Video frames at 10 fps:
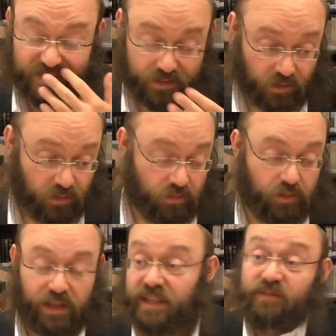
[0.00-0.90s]
so
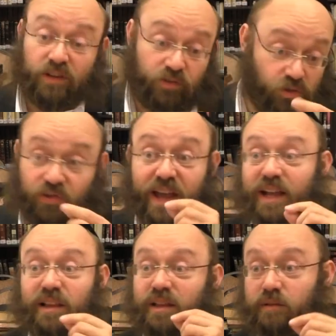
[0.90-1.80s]
even if you drank
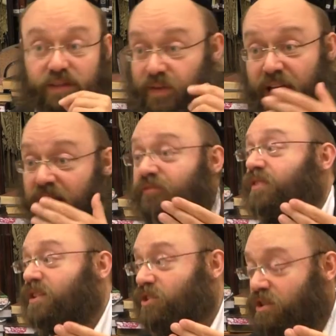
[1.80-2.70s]
a little, it's not
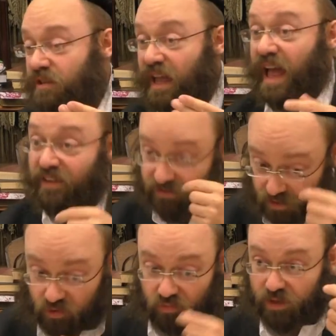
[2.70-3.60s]
healthless. You have to
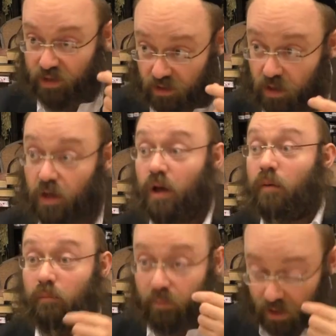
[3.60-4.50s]
drink
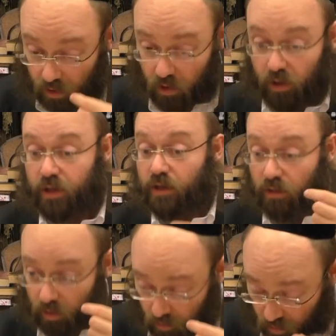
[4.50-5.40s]
Meloy
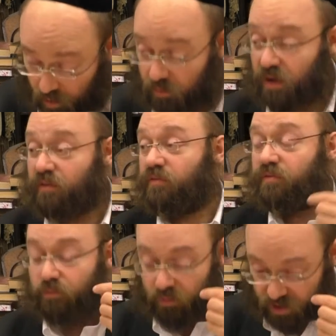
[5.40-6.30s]
Lugmav,
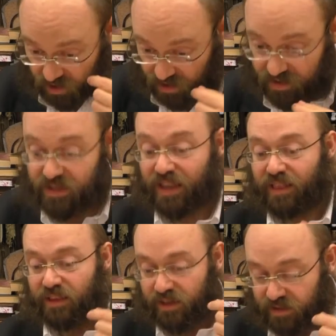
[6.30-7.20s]
which is at
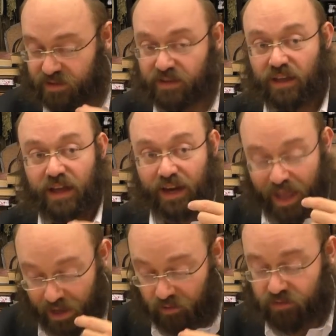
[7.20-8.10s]
least an
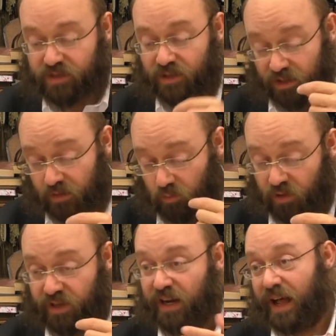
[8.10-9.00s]
ounce, a little more
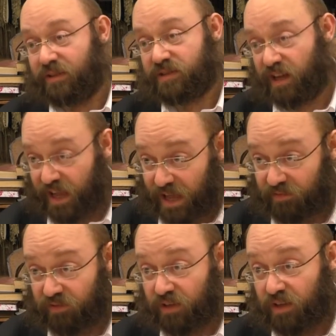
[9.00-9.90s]
than an ounce and a
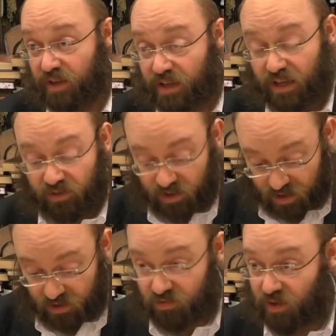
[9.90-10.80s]
half. If you
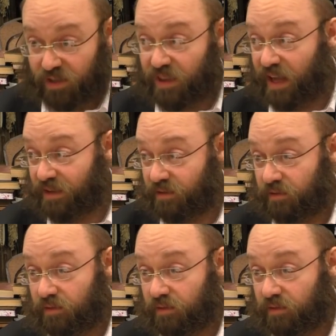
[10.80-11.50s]
didn't drink that,